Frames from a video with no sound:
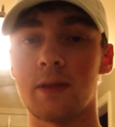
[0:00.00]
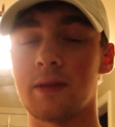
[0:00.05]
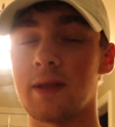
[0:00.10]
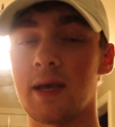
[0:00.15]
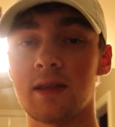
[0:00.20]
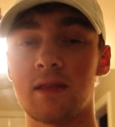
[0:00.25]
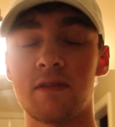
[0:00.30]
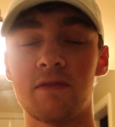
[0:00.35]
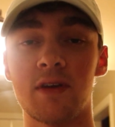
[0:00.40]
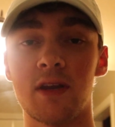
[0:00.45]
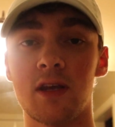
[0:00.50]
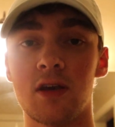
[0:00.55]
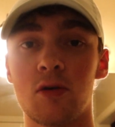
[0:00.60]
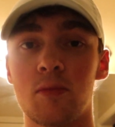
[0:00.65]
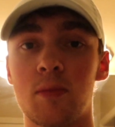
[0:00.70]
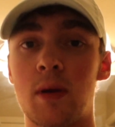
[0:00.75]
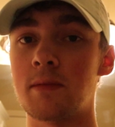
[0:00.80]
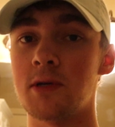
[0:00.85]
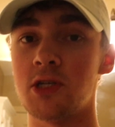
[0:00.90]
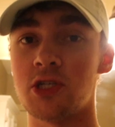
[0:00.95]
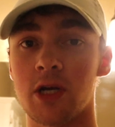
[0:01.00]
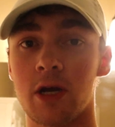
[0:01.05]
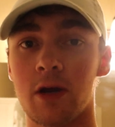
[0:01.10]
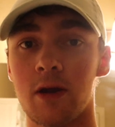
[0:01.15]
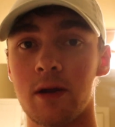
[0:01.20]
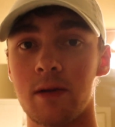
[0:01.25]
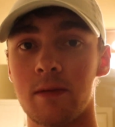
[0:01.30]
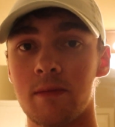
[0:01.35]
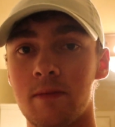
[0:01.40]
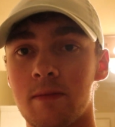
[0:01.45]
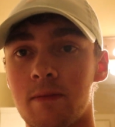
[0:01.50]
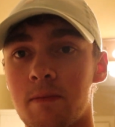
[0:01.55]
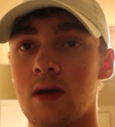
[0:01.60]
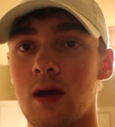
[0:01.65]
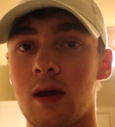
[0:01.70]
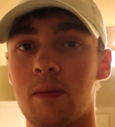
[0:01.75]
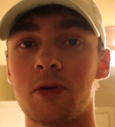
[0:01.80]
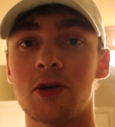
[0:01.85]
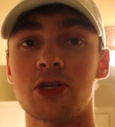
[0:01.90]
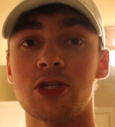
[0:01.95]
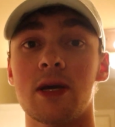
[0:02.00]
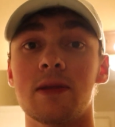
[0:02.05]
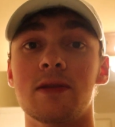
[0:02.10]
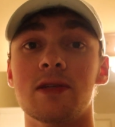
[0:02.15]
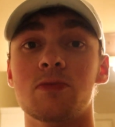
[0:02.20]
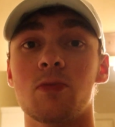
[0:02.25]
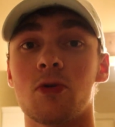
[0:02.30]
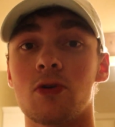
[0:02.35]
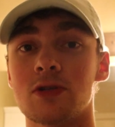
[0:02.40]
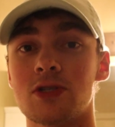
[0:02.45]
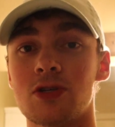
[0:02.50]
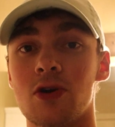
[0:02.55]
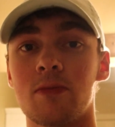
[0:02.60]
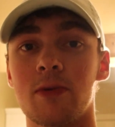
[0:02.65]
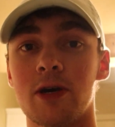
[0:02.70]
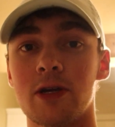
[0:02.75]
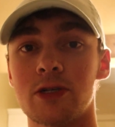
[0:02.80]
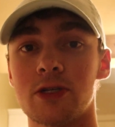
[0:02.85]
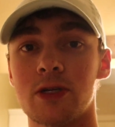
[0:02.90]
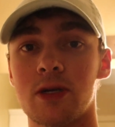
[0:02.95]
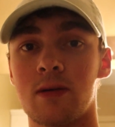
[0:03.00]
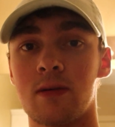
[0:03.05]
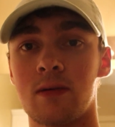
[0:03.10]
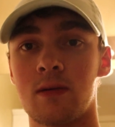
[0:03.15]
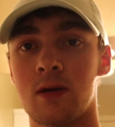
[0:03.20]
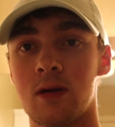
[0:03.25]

like the video, maybe share it. I appreciate the support so much.